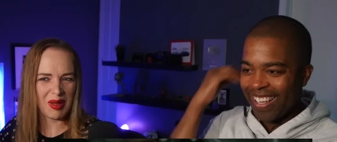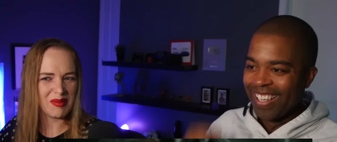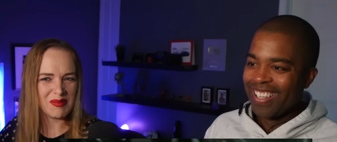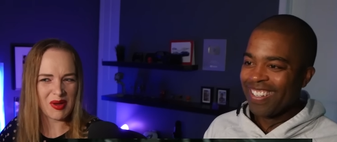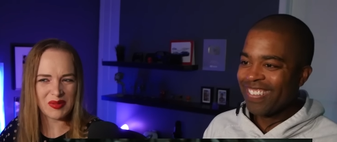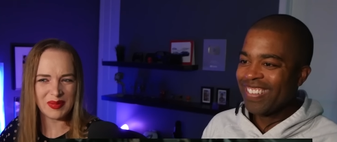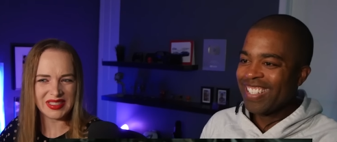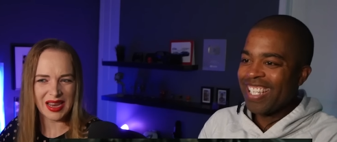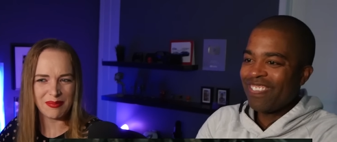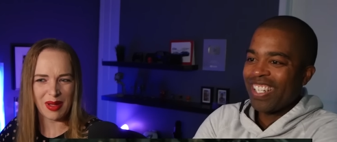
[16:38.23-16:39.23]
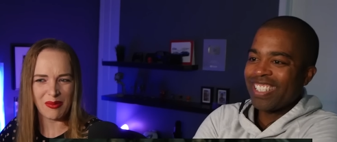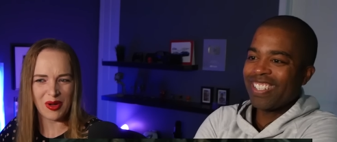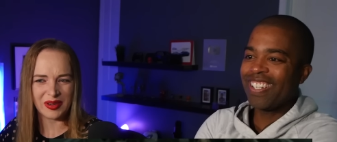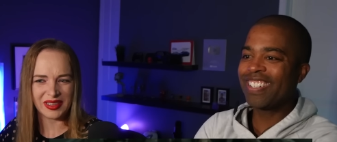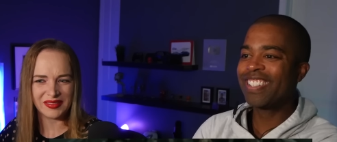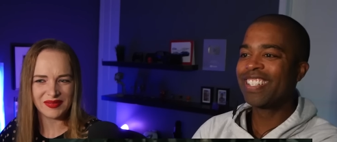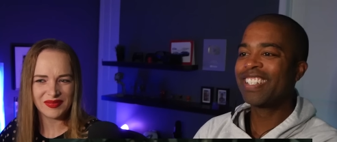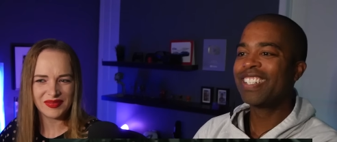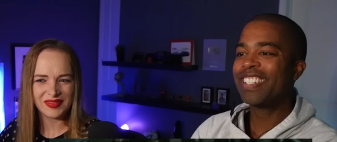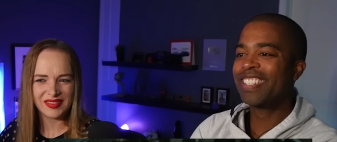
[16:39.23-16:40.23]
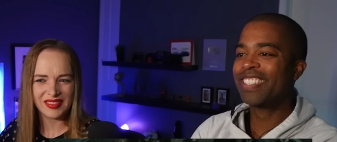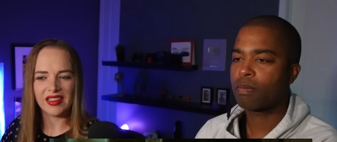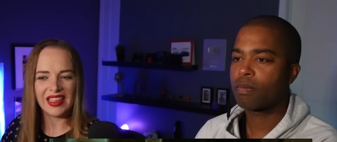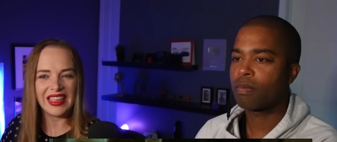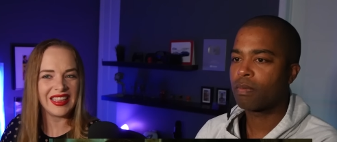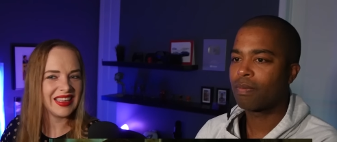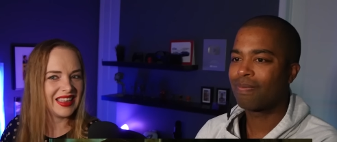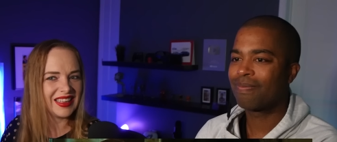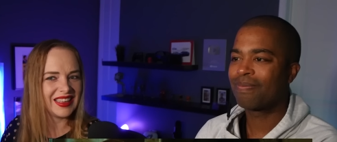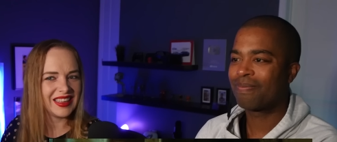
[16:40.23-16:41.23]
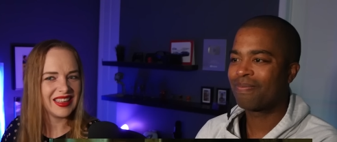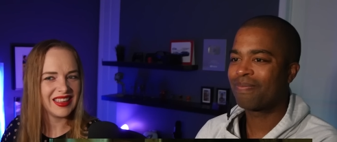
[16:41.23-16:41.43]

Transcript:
Speaker 1: probably both be dead, by, by morning.